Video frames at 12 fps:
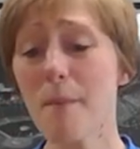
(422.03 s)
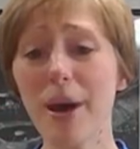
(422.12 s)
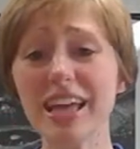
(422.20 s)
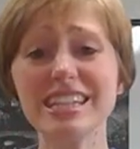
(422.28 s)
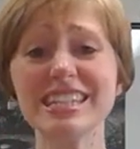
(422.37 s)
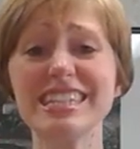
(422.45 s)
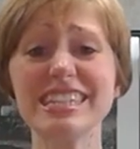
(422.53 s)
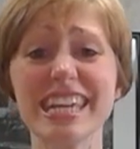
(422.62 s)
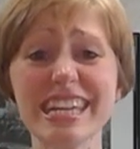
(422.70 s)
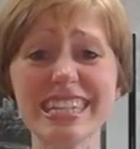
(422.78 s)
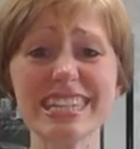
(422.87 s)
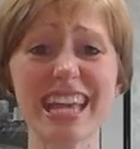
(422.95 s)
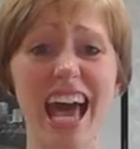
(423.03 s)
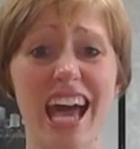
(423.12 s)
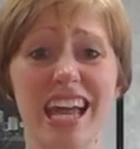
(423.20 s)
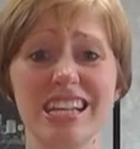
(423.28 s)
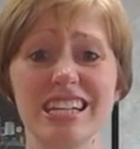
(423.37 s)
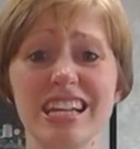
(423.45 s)
by the
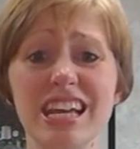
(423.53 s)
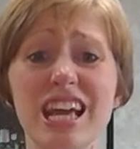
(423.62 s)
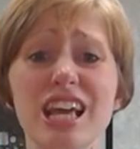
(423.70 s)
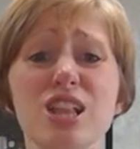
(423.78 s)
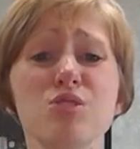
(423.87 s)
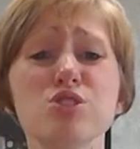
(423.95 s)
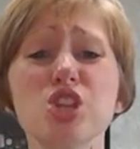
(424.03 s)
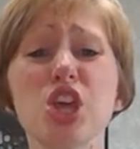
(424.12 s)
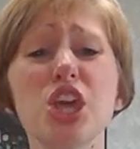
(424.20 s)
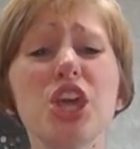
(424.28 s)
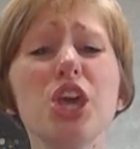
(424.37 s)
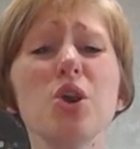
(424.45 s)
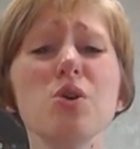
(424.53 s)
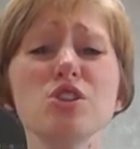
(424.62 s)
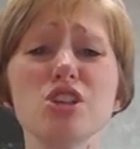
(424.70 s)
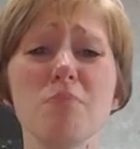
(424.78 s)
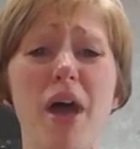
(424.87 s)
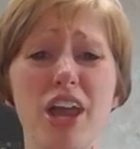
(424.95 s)
seaside. It was a
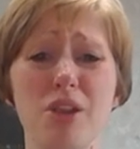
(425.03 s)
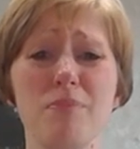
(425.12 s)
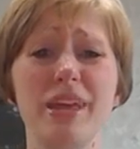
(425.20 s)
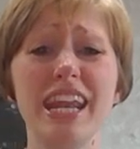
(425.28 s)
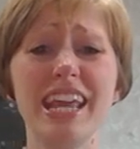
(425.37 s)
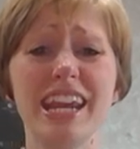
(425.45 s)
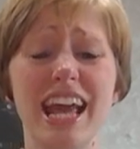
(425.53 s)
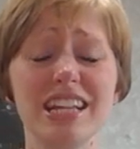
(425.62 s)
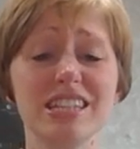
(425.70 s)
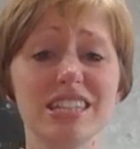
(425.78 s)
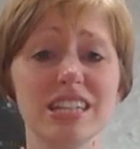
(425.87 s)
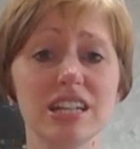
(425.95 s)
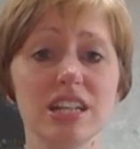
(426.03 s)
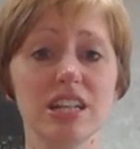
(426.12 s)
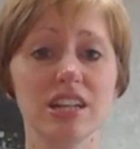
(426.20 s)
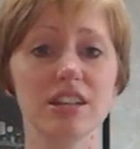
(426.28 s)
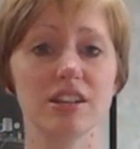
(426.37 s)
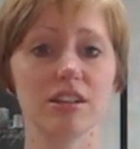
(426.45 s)
huge amount of Midianites
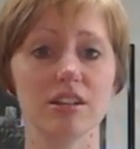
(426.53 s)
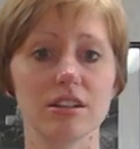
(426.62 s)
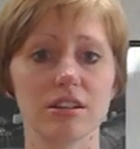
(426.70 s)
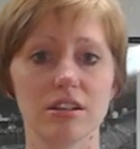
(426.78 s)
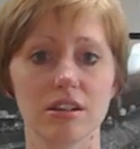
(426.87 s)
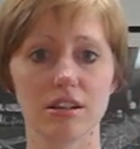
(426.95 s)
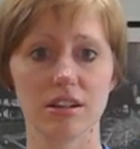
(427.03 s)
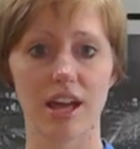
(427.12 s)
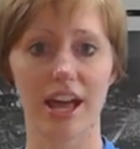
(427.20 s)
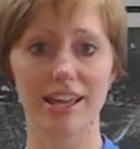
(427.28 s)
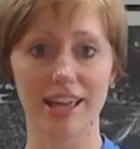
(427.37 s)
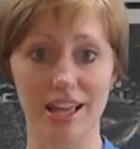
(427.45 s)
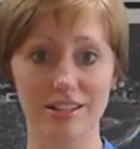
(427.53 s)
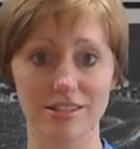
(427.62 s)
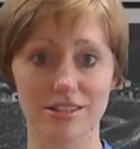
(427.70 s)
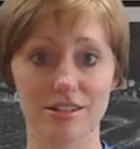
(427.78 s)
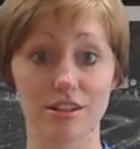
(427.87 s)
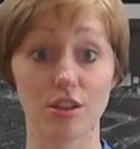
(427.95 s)

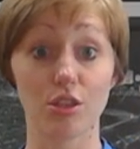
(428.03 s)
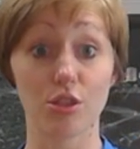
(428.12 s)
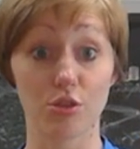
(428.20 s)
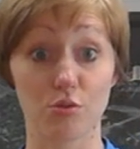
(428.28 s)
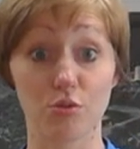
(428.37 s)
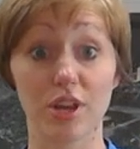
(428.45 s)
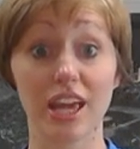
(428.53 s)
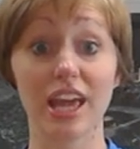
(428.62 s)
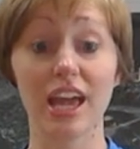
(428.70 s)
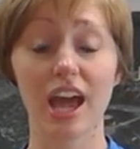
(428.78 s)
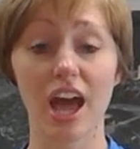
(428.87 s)
against 300